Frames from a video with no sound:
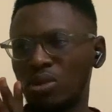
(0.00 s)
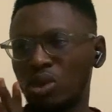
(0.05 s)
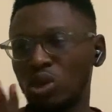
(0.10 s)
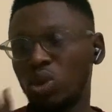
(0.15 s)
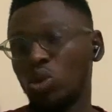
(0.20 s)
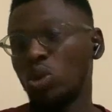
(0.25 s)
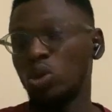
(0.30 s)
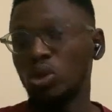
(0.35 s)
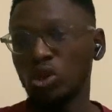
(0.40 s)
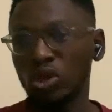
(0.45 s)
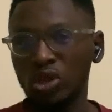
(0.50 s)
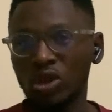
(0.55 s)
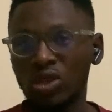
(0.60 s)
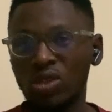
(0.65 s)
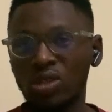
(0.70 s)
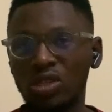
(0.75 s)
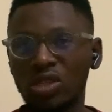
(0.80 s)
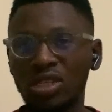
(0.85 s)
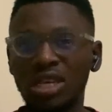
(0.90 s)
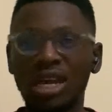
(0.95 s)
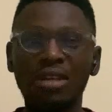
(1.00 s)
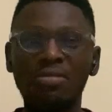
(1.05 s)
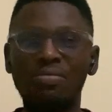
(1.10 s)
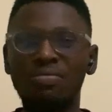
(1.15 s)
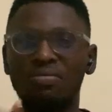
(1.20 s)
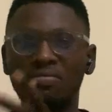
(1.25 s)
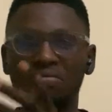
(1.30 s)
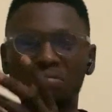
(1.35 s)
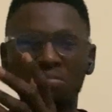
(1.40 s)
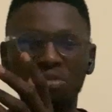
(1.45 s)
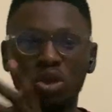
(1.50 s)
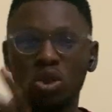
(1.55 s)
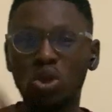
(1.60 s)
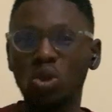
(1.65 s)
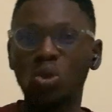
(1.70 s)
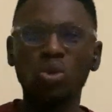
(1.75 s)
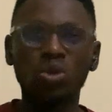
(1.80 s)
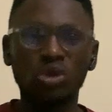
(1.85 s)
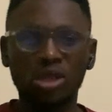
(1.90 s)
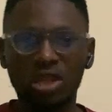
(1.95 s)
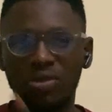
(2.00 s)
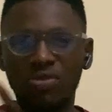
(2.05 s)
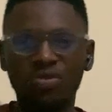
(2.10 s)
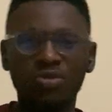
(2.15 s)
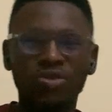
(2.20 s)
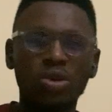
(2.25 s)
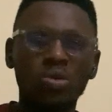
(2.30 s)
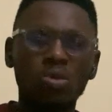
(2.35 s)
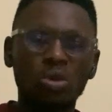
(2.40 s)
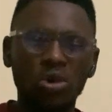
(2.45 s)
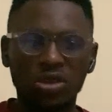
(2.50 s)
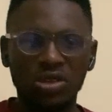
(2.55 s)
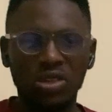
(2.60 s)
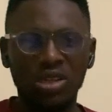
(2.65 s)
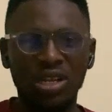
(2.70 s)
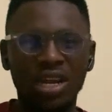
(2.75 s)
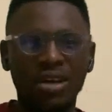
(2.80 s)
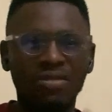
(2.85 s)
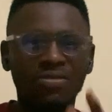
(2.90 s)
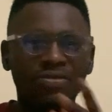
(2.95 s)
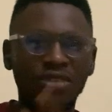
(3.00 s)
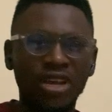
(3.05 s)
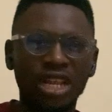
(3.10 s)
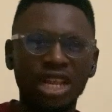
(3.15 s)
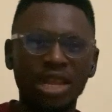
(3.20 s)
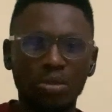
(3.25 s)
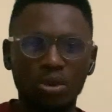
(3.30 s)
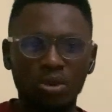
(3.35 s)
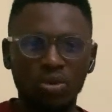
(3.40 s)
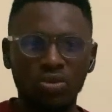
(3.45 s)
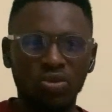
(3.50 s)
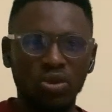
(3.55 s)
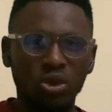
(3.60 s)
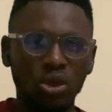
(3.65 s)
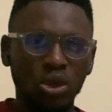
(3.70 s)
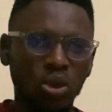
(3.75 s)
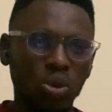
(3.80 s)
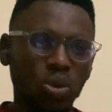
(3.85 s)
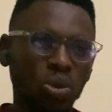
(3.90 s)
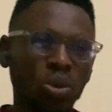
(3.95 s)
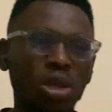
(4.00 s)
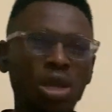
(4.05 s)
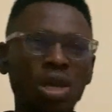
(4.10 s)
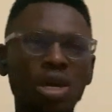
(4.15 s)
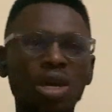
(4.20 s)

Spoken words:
solutions and tools and frameworks that are available for you.